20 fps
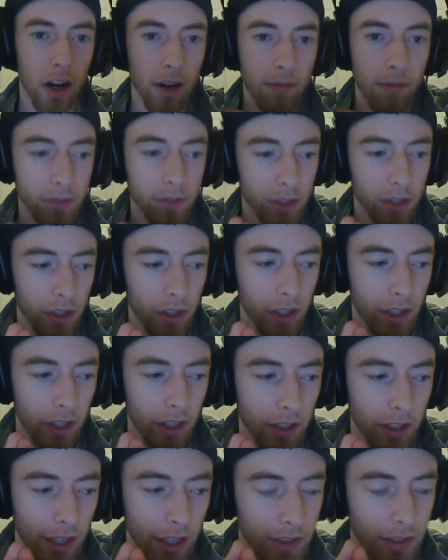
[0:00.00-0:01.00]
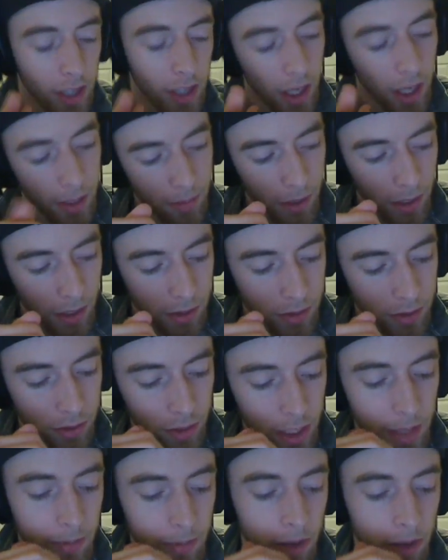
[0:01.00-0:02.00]
So you need a desktop that can
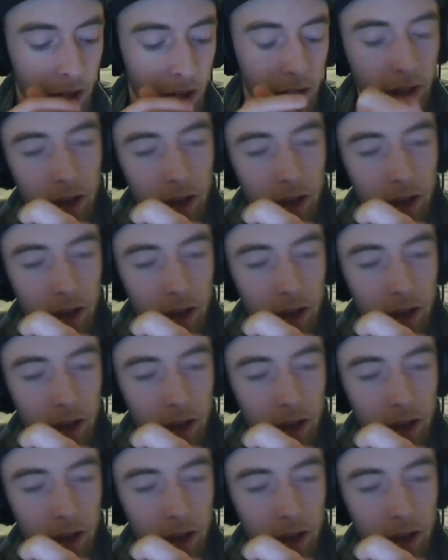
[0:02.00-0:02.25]
stream.